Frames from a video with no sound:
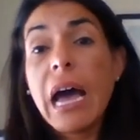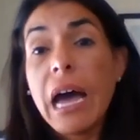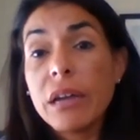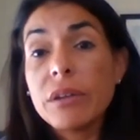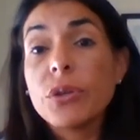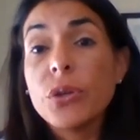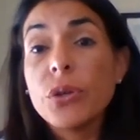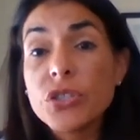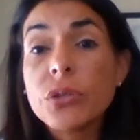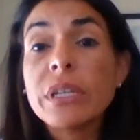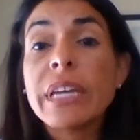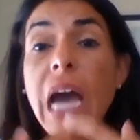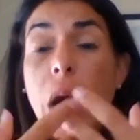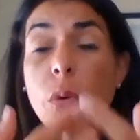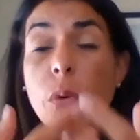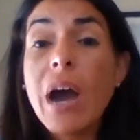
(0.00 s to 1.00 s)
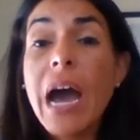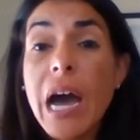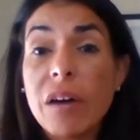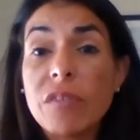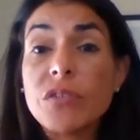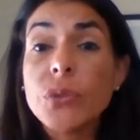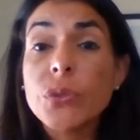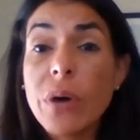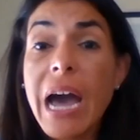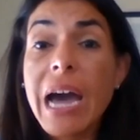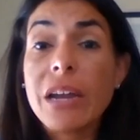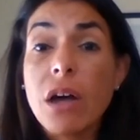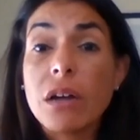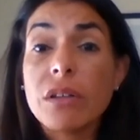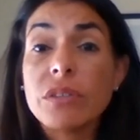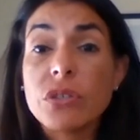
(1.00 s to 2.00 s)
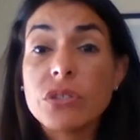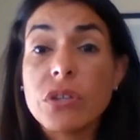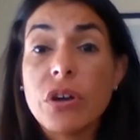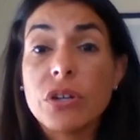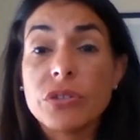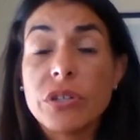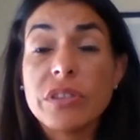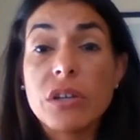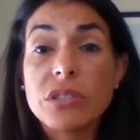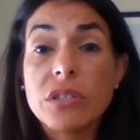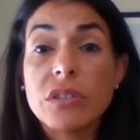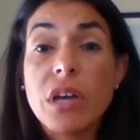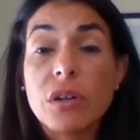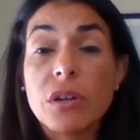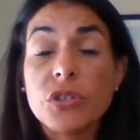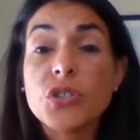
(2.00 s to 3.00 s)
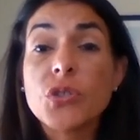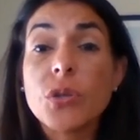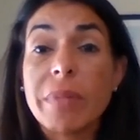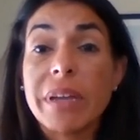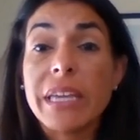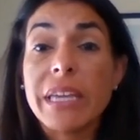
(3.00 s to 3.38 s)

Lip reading: usually I will have to add on those $100,000 to my